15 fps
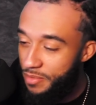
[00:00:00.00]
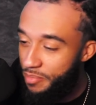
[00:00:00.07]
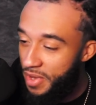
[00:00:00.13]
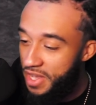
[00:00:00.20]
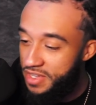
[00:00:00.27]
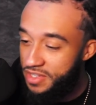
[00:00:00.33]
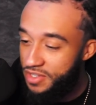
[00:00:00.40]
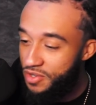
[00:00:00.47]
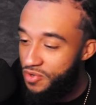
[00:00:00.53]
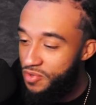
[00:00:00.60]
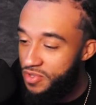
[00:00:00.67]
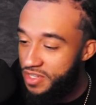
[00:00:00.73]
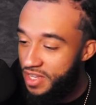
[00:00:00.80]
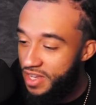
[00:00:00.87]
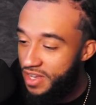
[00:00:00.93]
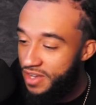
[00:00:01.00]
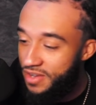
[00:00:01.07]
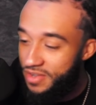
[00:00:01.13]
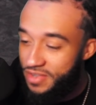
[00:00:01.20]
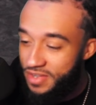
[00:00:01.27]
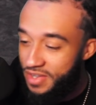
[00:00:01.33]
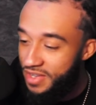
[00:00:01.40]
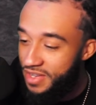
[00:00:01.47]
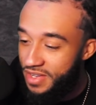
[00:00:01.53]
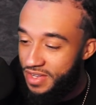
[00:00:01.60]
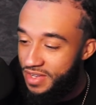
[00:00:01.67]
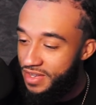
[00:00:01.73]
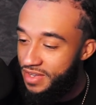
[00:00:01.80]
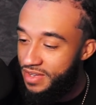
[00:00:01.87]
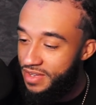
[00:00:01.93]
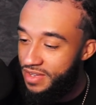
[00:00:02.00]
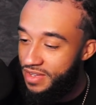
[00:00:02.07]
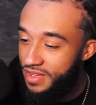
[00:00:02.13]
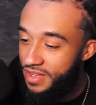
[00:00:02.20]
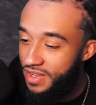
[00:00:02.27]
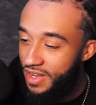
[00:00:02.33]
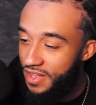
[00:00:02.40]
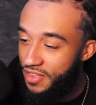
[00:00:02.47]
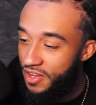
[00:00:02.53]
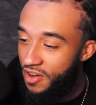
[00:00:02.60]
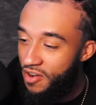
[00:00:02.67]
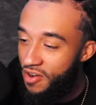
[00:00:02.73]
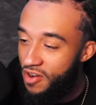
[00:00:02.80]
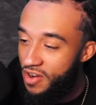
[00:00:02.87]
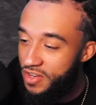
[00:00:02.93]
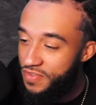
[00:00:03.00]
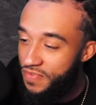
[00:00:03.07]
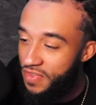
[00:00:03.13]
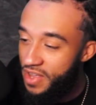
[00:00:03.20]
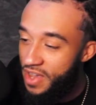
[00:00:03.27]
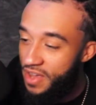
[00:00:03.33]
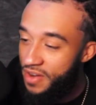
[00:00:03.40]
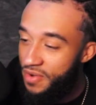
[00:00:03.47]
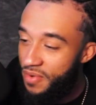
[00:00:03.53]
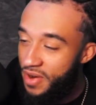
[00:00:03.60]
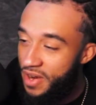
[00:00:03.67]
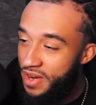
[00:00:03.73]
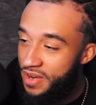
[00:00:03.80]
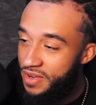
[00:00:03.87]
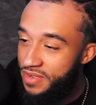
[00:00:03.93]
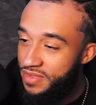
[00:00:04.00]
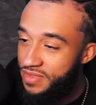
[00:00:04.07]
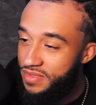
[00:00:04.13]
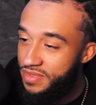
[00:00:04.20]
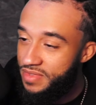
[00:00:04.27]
Base is cool as hell. Got the cards flying around.